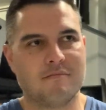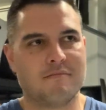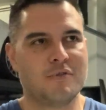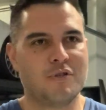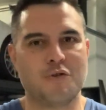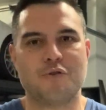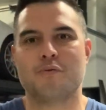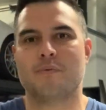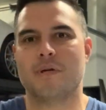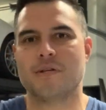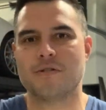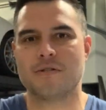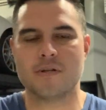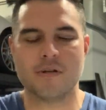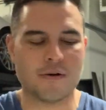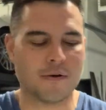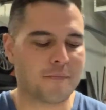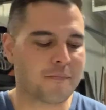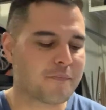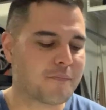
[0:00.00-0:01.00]
situation
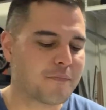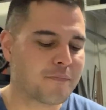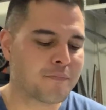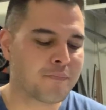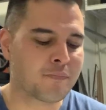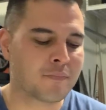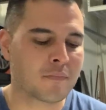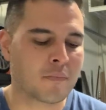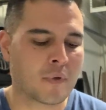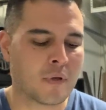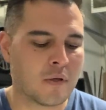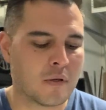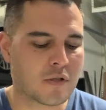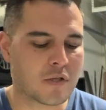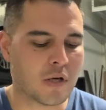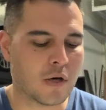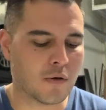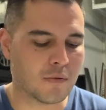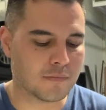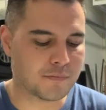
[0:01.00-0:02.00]
here.
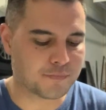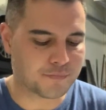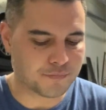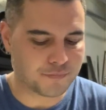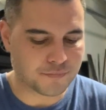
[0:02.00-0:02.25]
So,